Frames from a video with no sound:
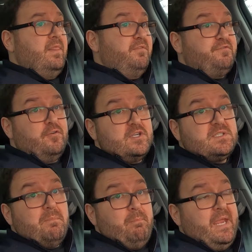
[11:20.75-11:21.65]
the
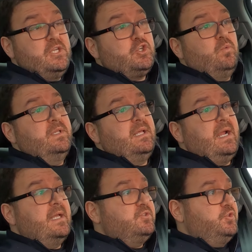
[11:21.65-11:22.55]
first major one that
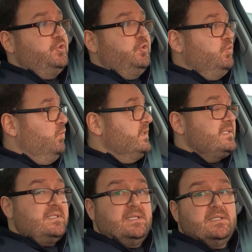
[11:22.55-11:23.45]
I had to do
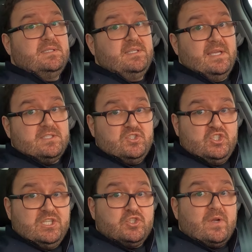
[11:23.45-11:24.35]
was the
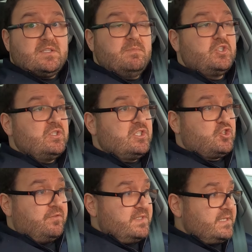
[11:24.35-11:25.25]
DSG transmission
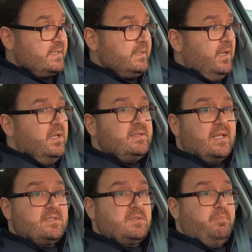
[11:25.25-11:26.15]
servicing.
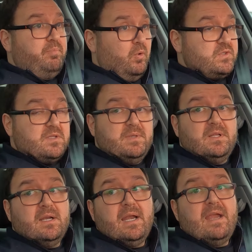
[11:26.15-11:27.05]
That's supposed to be
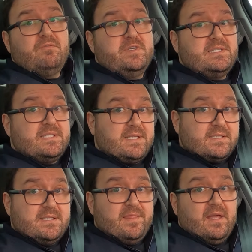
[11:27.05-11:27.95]
done every
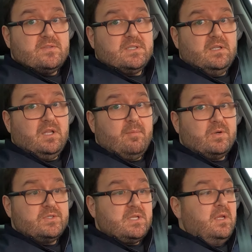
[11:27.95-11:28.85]
60,000
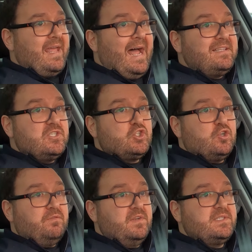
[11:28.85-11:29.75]
kilometers. That
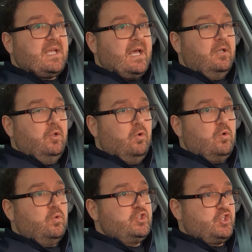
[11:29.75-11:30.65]
service at a
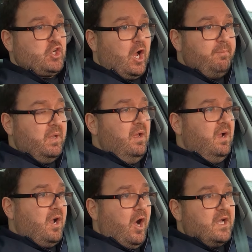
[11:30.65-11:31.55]
local shop
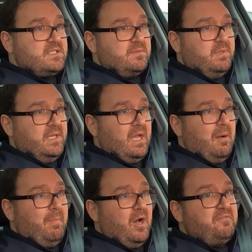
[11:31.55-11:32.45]
cost me
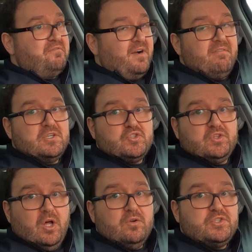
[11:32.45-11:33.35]
about
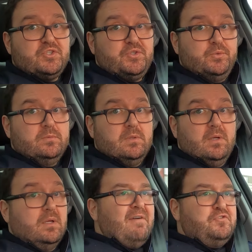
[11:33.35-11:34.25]
$500 to do.
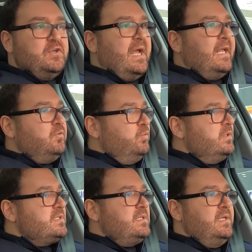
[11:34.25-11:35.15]
After that
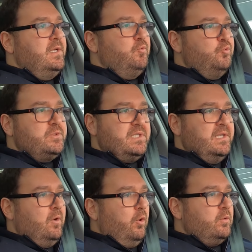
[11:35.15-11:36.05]
was the
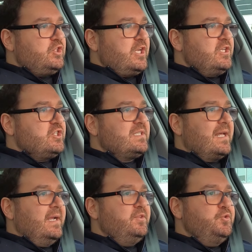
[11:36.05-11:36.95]
routine oil changes
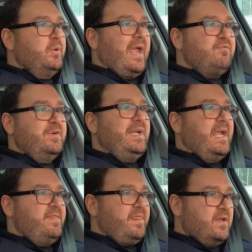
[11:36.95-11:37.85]
that I do every
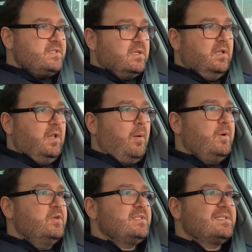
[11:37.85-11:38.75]
8,000
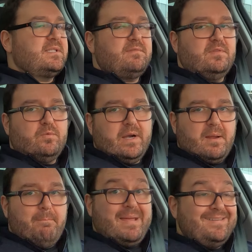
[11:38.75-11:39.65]
kilometers instead of the
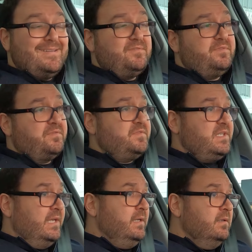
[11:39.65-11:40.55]
recommended
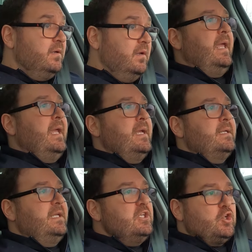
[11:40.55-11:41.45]
15.
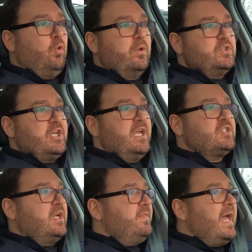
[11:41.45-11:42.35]
And each oil
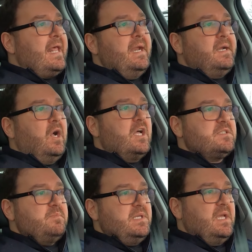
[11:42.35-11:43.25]
change on that end
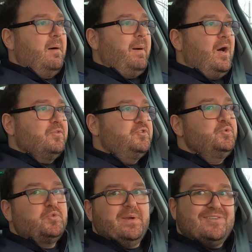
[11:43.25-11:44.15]
cost me about
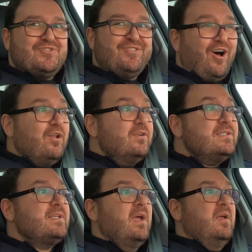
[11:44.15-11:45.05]

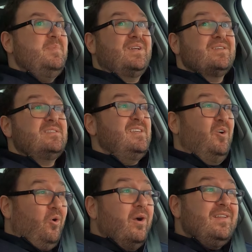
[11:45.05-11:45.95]
$200-300 because the
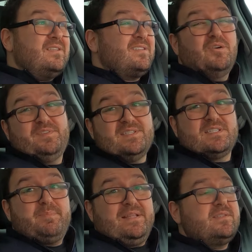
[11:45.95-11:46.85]
oil itself is
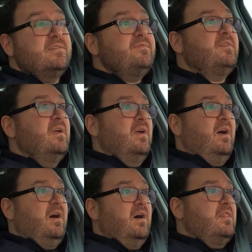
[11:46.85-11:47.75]
expensive.
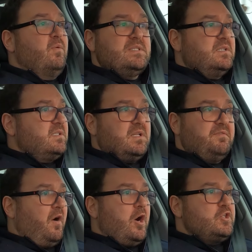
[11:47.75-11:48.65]
The rest of the
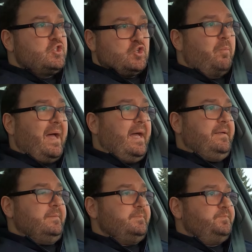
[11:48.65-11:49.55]
stuff aren't so bad.